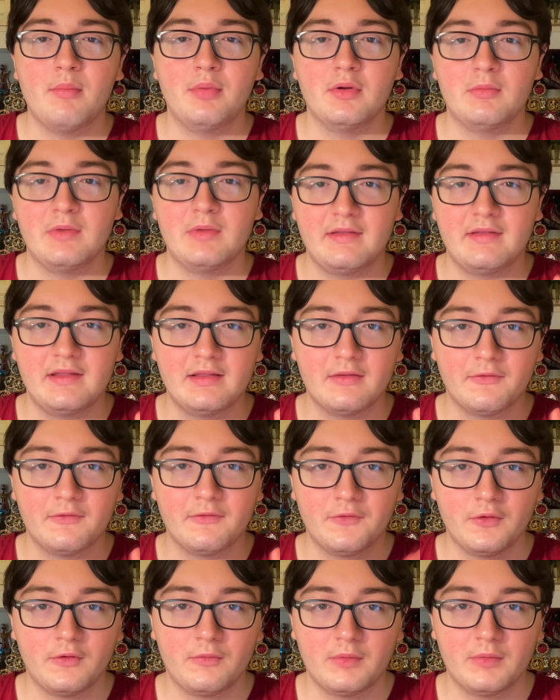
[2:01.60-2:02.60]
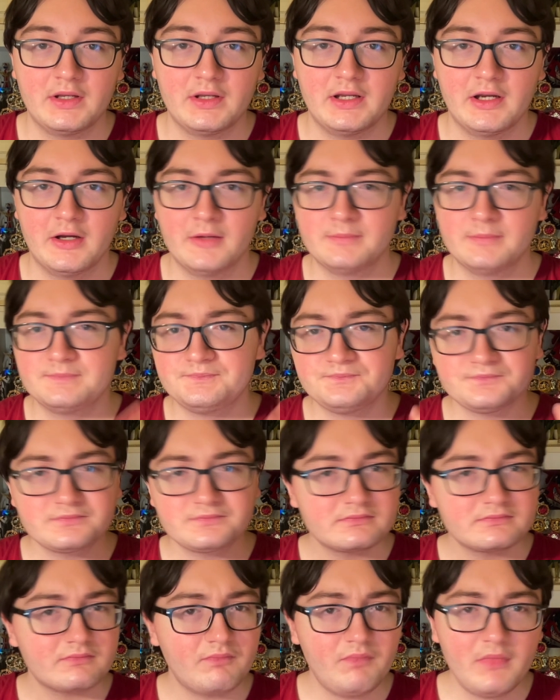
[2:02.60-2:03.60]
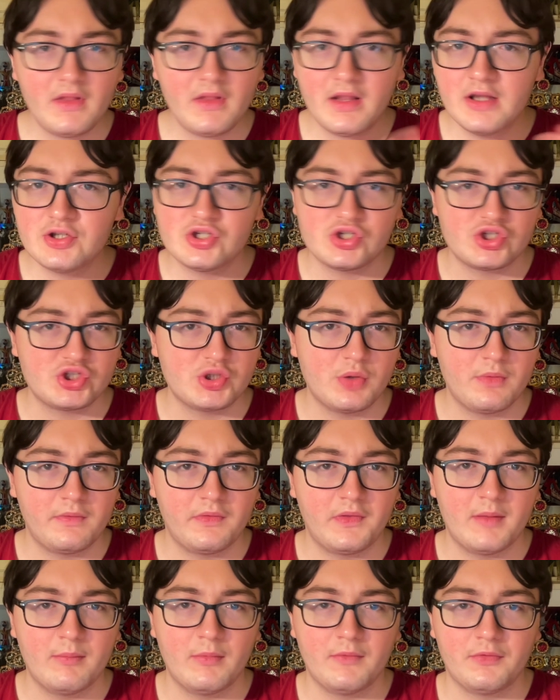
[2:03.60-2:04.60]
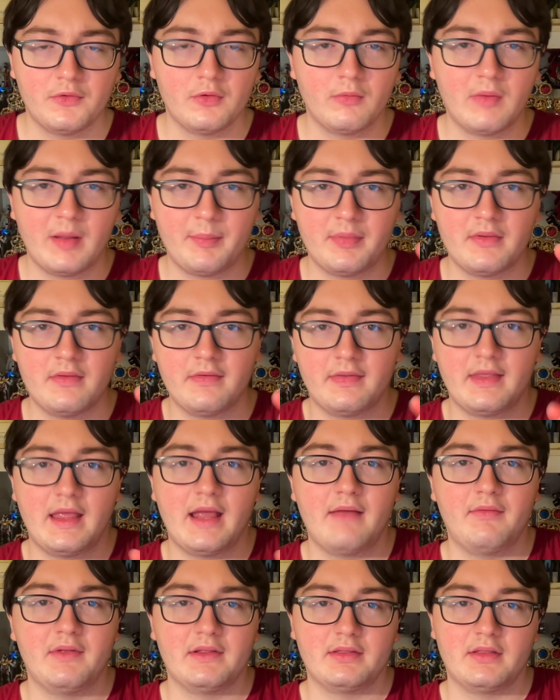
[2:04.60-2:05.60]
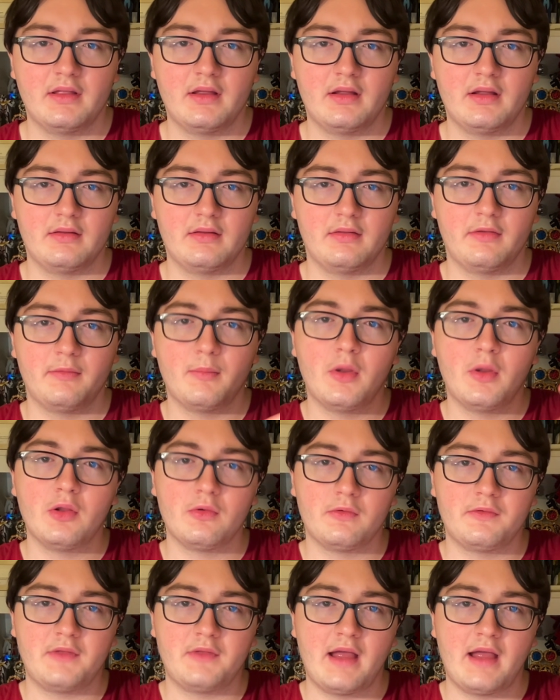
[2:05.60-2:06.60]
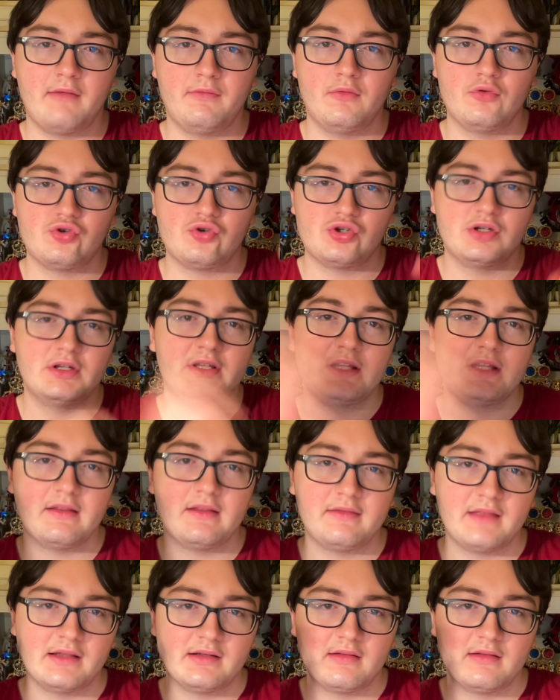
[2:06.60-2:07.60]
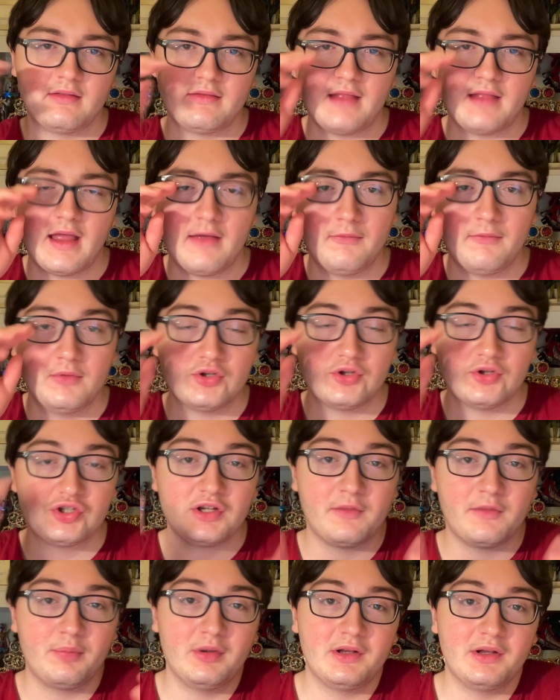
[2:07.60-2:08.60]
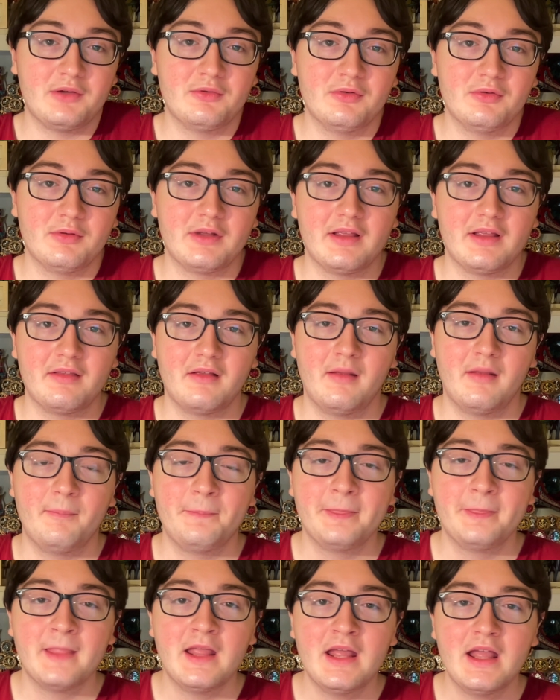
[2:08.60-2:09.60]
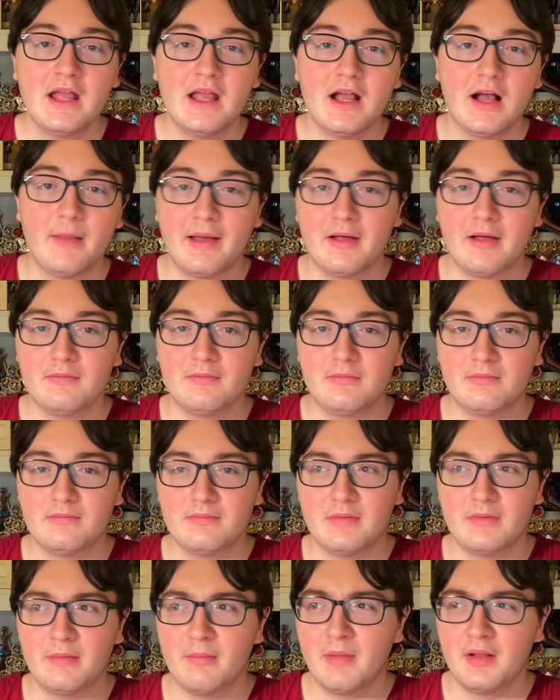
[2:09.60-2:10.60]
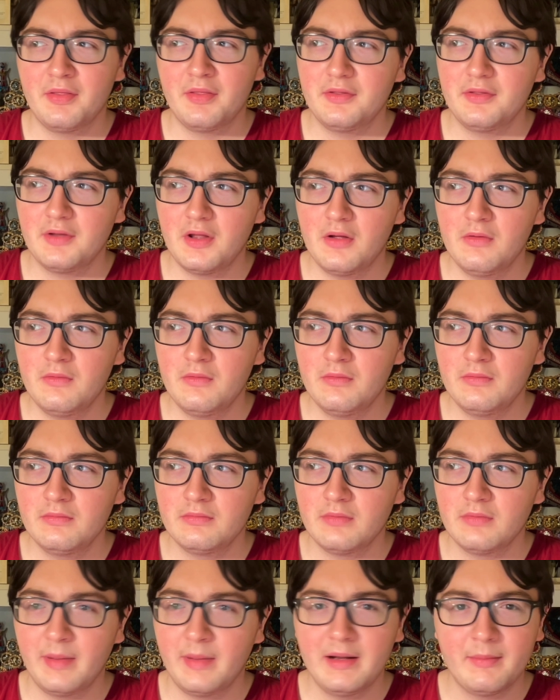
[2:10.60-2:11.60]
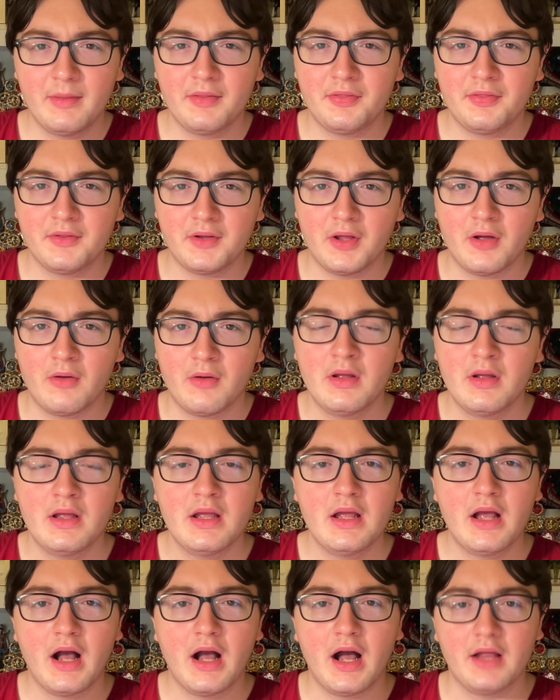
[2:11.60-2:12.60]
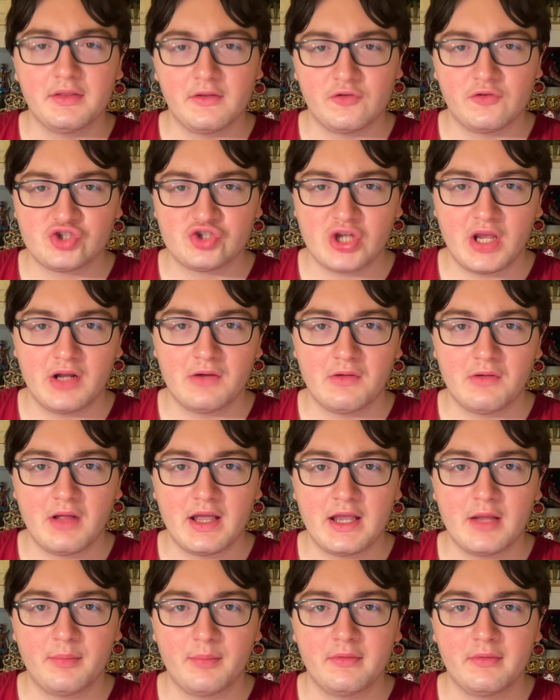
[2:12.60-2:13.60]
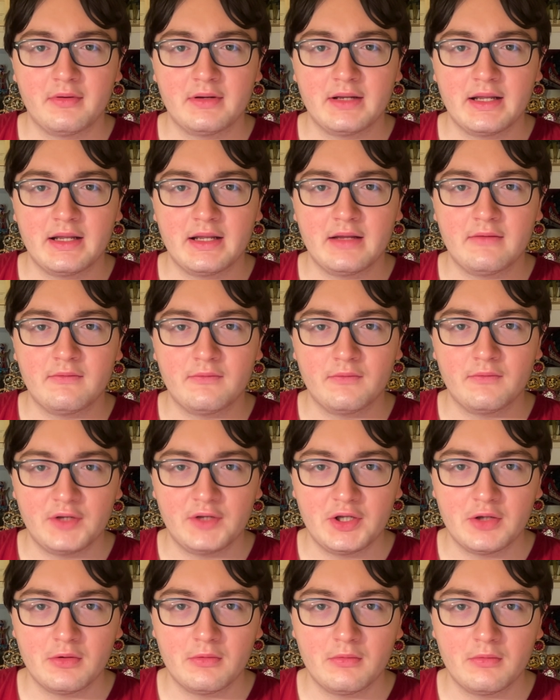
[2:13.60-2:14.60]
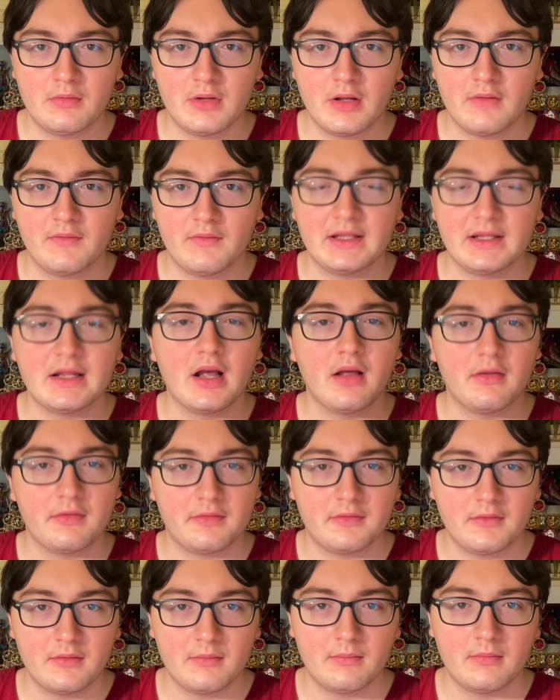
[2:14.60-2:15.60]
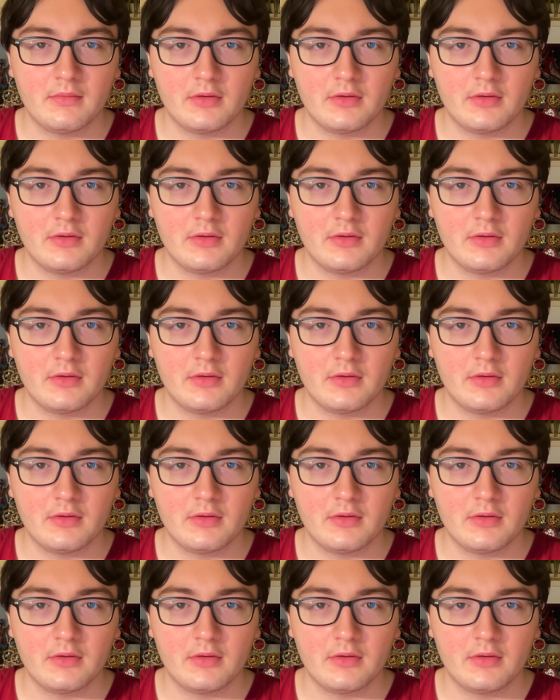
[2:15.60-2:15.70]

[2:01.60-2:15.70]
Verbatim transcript: but we see the first one here. It just shows them with their weapons. They have like the smaller staff version and the extended staff, which is pretty cool because um about a month ago, about a month ago, on this channel, I uploaded a video of a custom